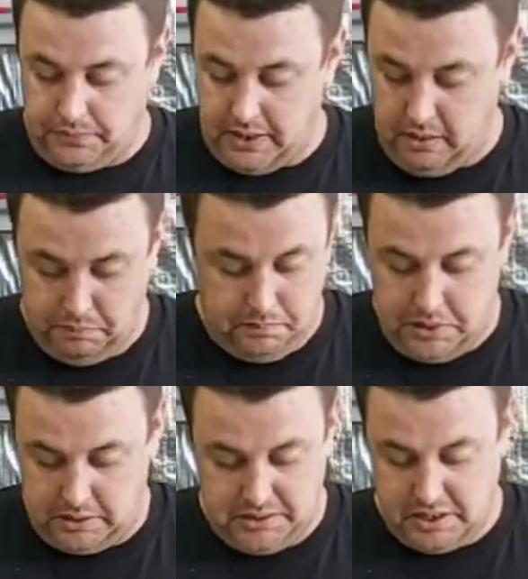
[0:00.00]
He
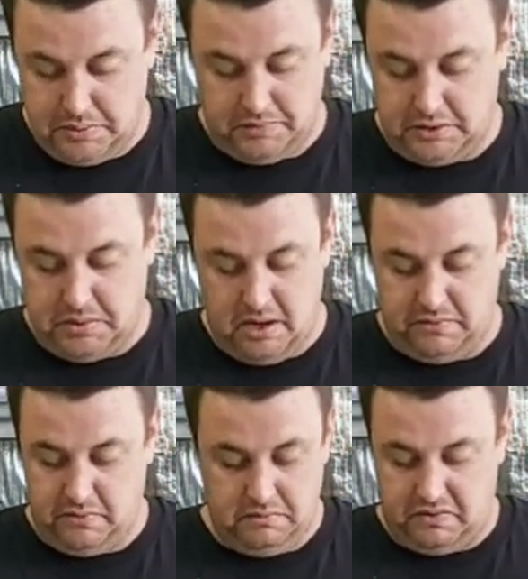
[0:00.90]
picked this up off his mate
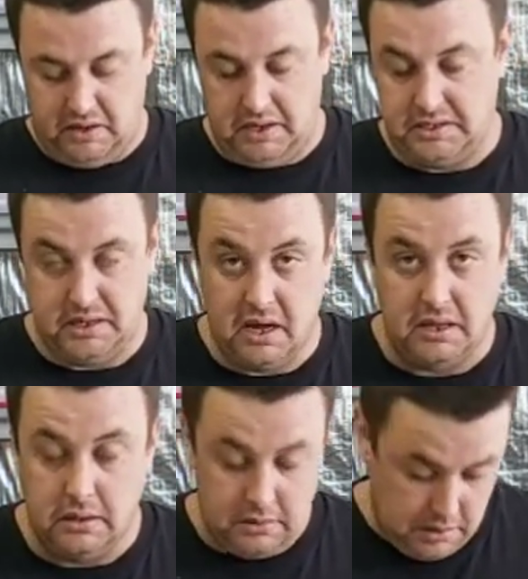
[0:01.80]
for next to
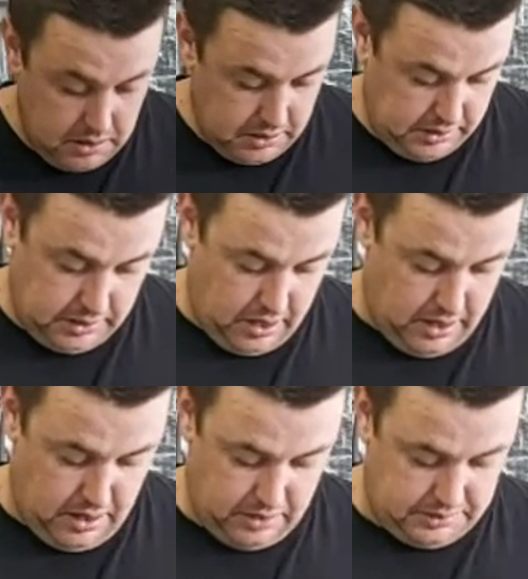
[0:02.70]
nothing.
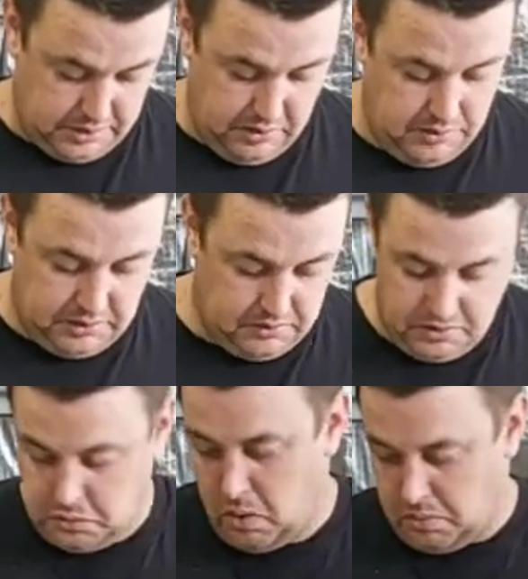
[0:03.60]
This
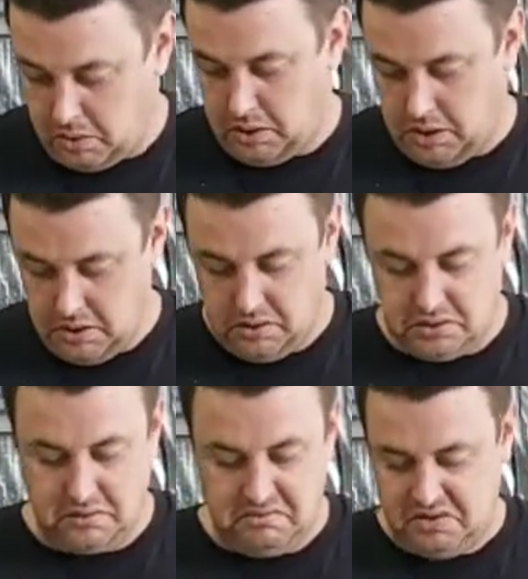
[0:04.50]
is what we're going to
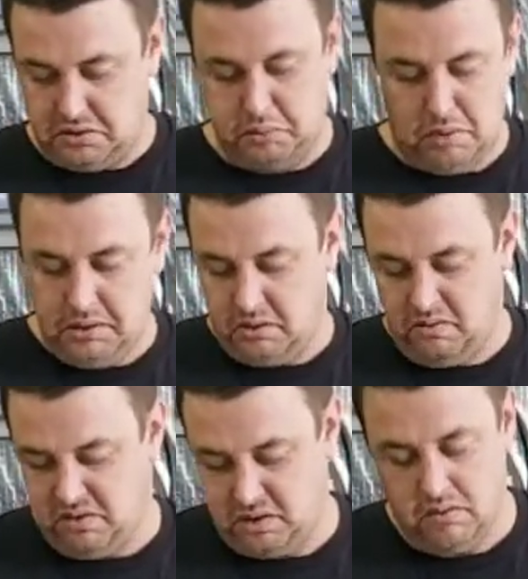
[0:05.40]
use. This is probably good
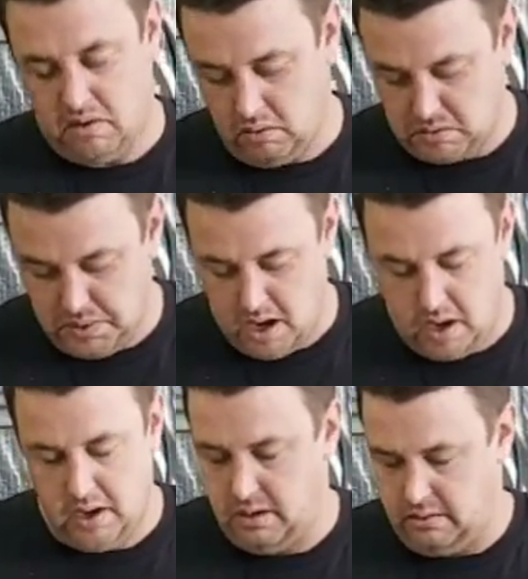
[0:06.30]
for 200
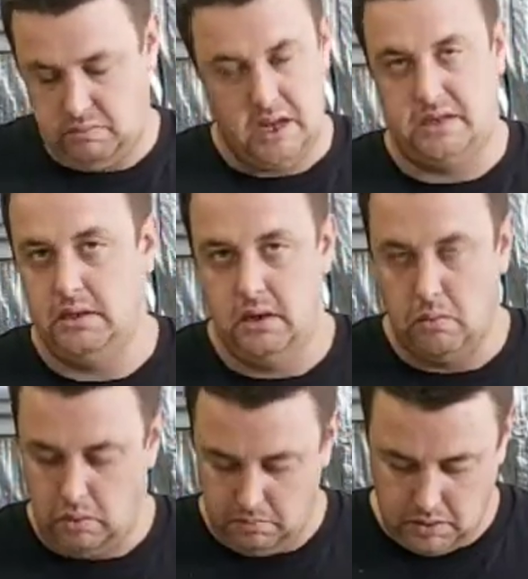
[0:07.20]
horsepower, and that's it. I
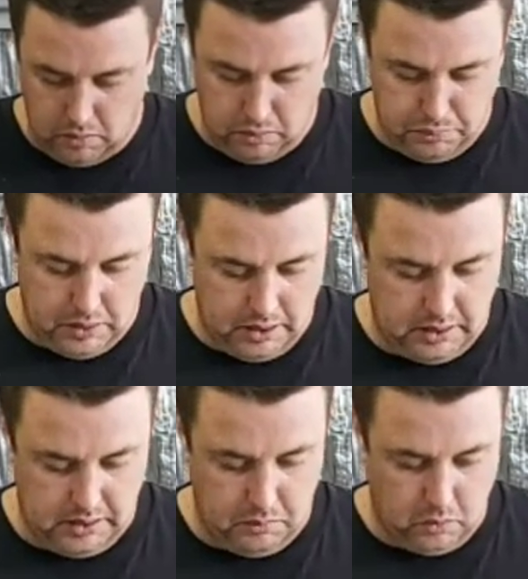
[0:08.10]
wouldn't put
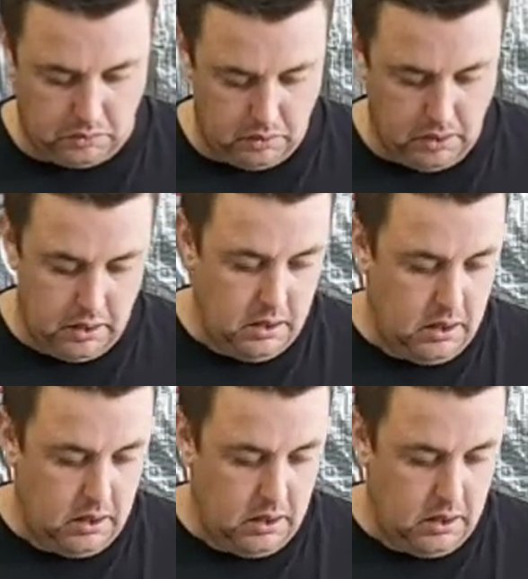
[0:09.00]
anything more through it.